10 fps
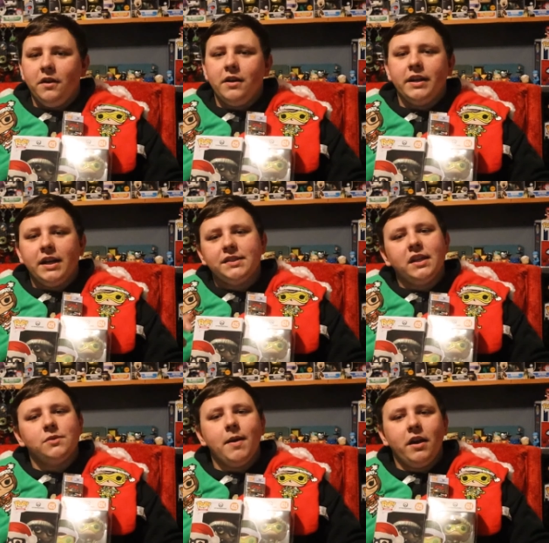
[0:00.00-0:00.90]
Alright guys,
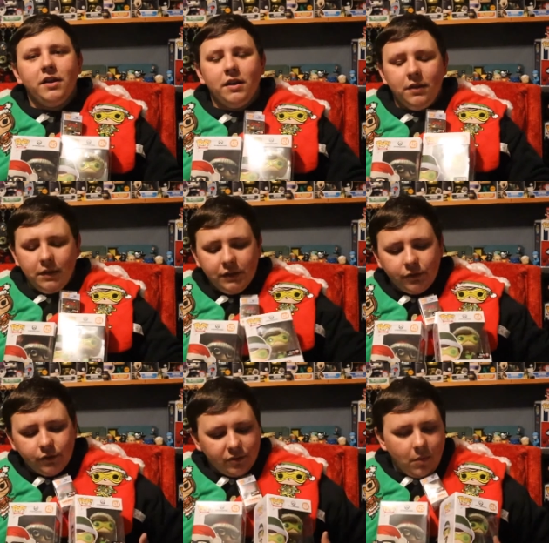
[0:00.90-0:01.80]
that's about it.
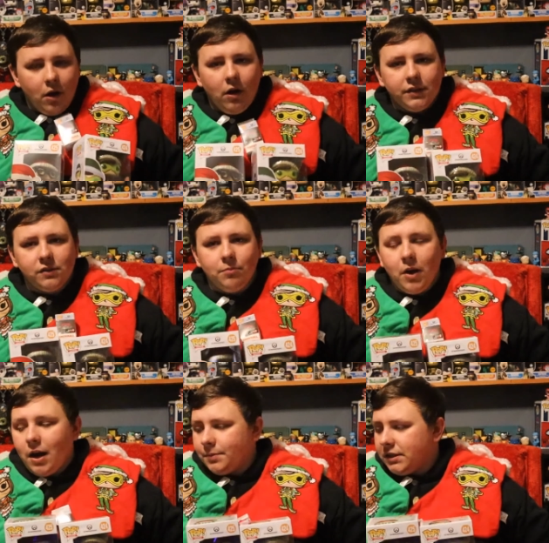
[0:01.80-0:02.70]
These are some awesome
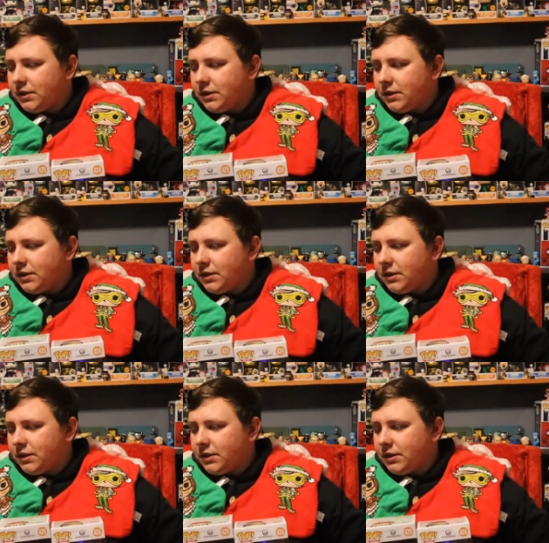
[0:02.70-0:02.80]
pops.